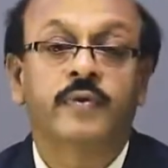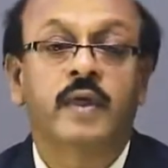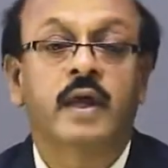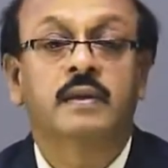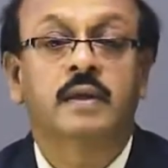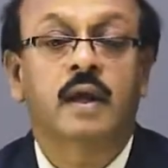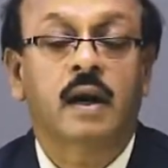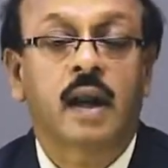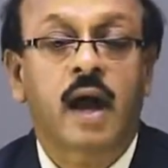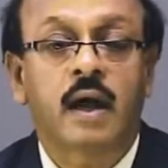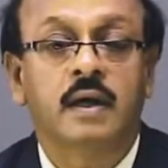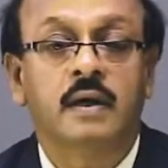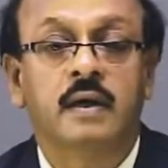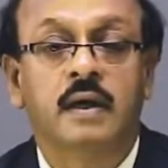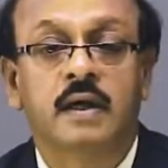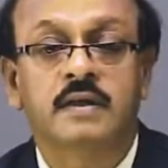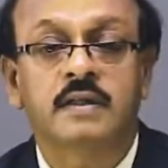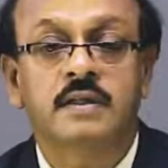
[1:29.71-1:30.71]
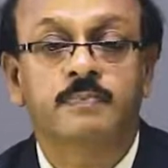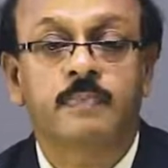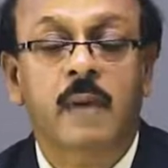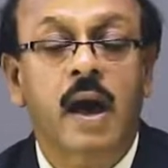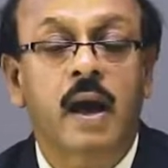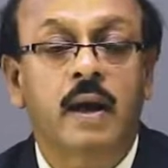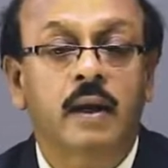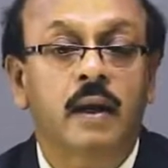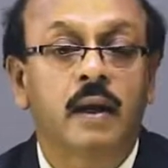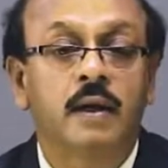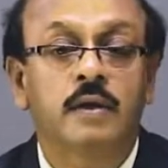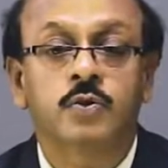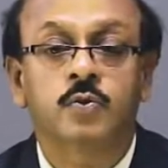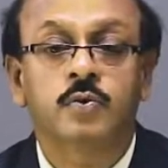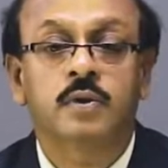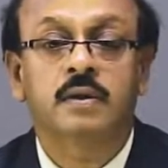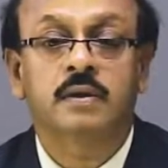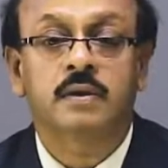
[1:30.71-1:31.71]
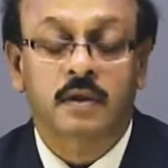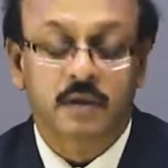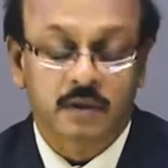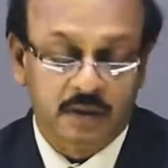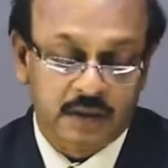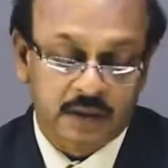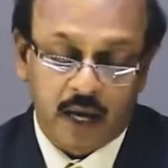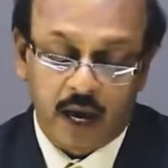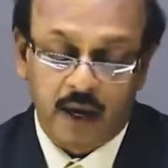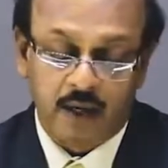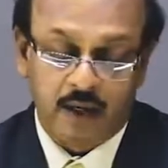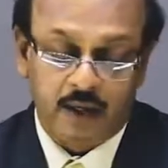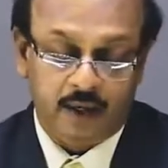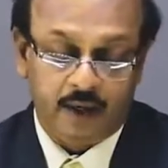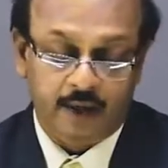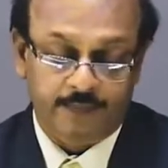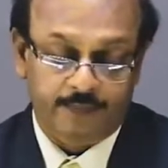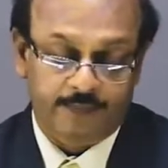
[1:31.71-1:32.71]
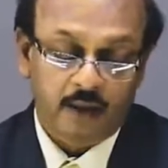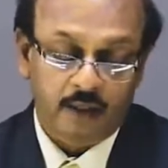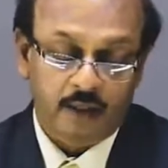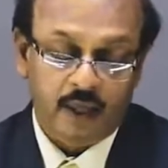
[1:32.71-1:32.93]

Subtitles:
then the line is parallel to the third side.